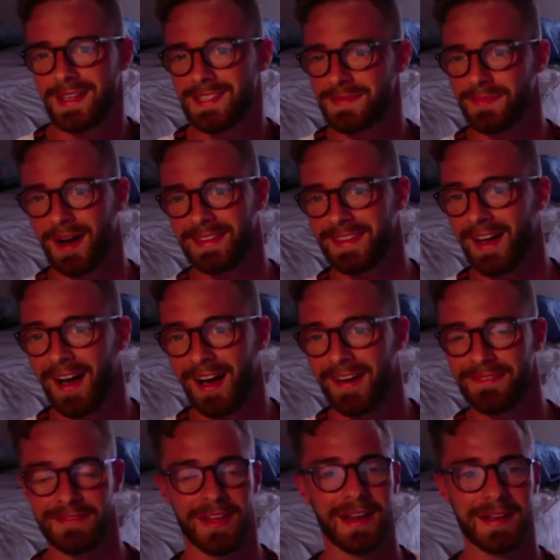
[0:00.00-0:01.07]
waste my
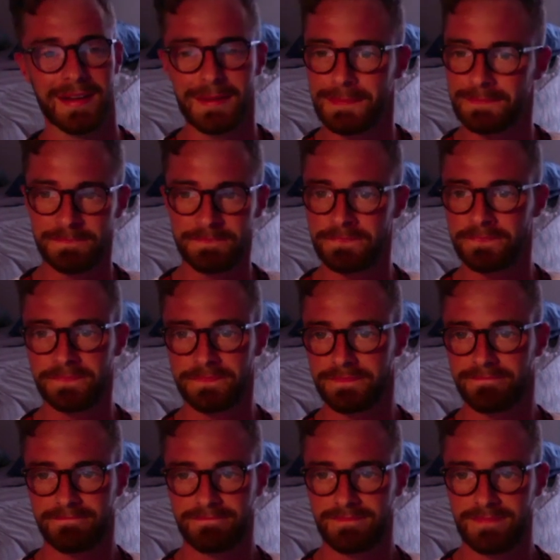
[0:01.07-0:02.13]
time like
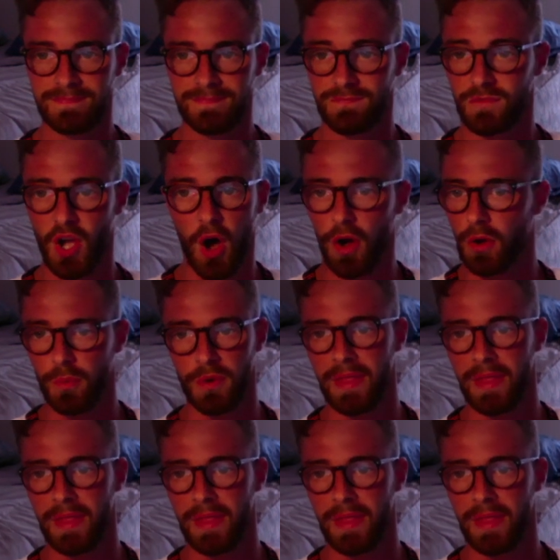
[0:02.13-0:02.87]
talking